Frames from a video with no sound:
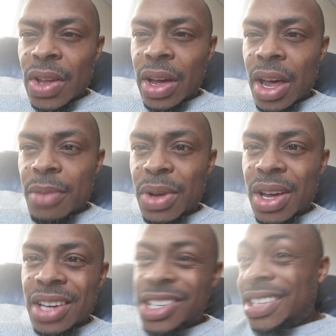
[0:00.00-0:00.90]
Okay,
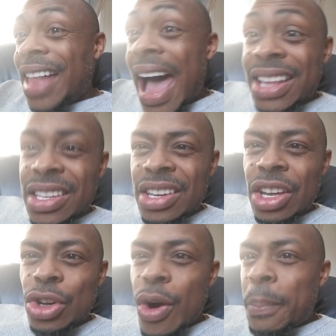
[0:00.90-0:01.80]
because the Latin and the
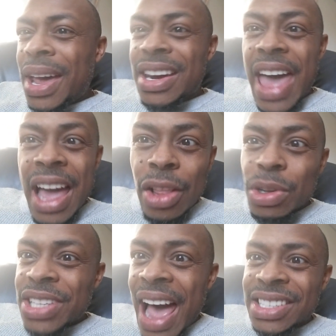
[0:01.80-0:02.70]
European, the
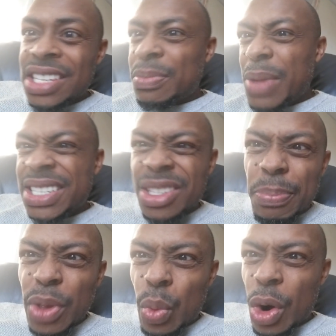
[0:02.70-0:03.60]
Anglo-Saxons mixed
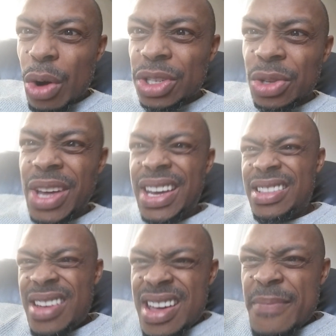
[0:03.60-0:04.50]
up the words so they
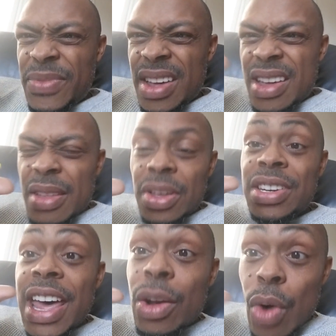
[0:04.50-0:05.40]
can.
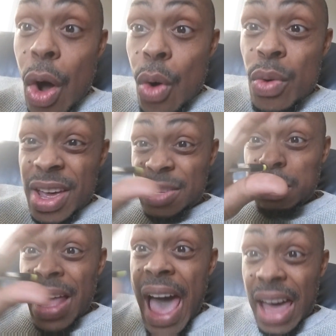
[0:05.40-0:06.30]
Negro is
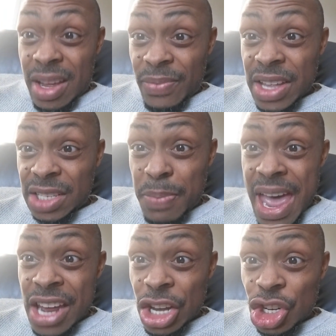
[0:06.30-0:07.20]
black in
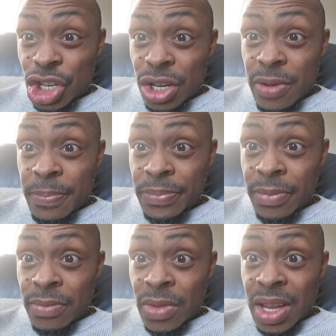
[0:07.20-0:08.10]
Spanish.
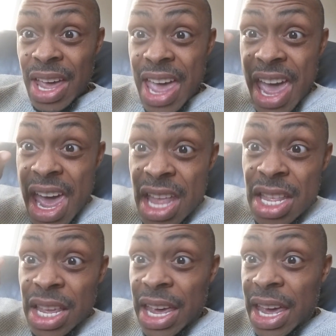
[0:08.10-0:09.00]

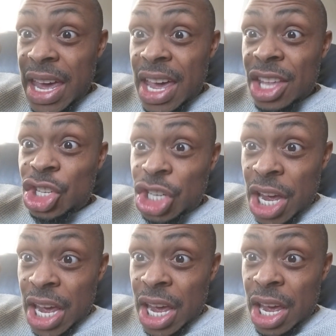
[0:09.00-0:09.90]

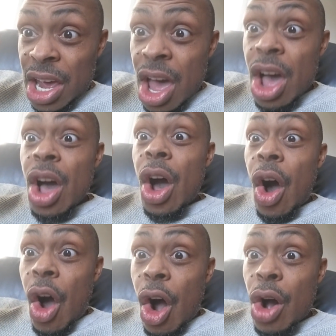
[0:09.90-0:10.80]
Negro
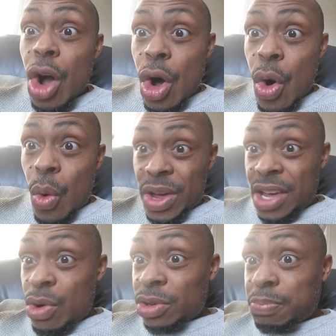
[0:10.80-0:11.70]

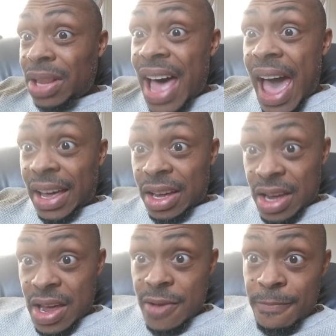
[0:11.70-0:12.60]
equals black,
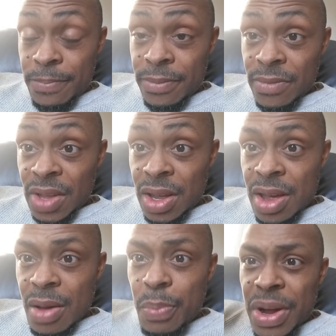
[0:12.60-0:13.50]
okay?
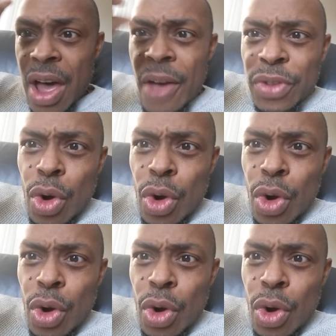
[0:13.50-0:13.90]
But